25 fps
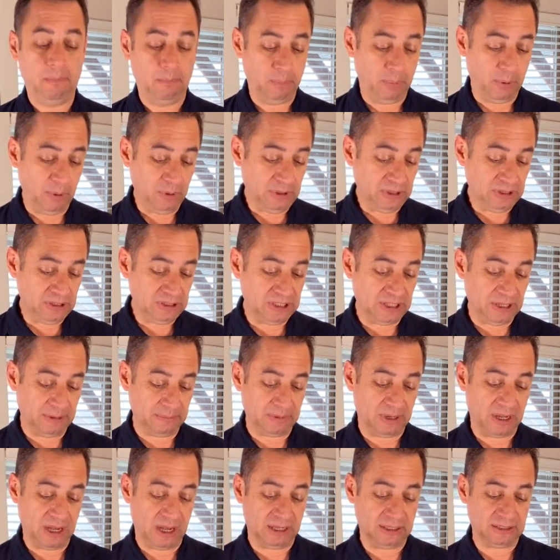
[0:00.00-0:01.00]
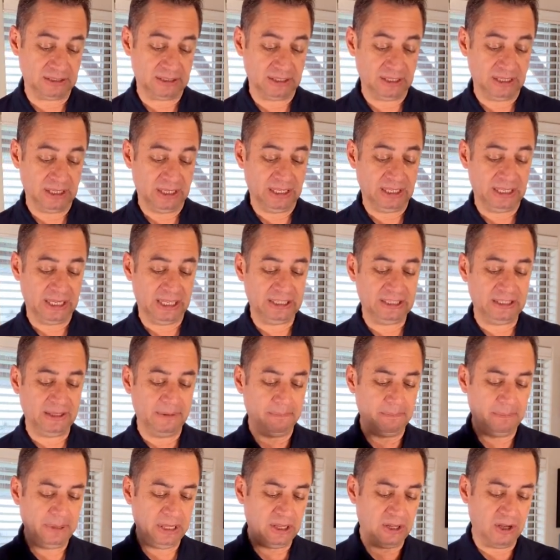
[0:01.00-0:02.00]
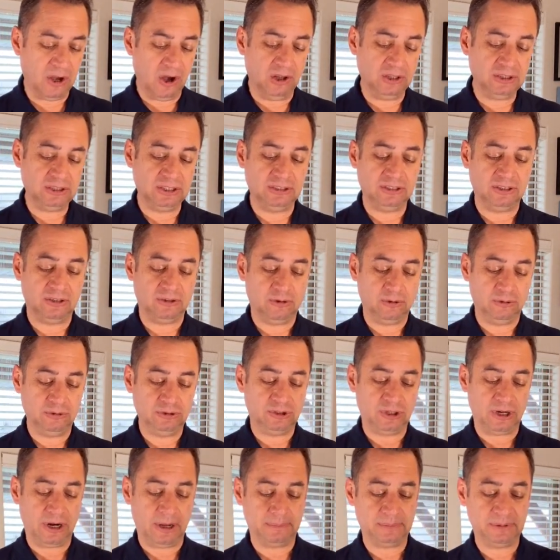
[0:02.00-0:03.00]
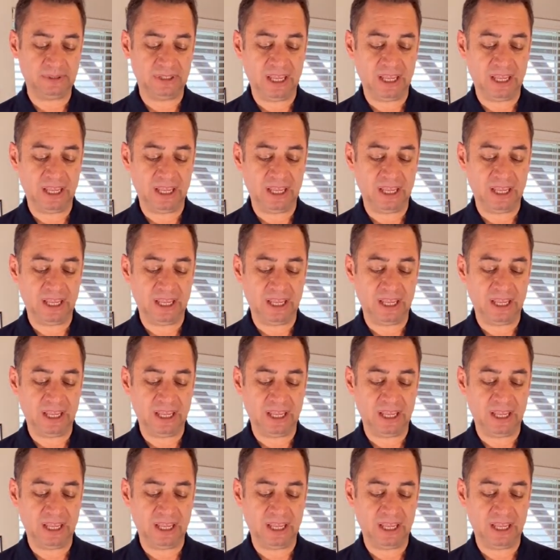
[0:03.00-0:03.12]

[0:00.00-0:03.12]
Punish them, God. Let them be caught in their own traps.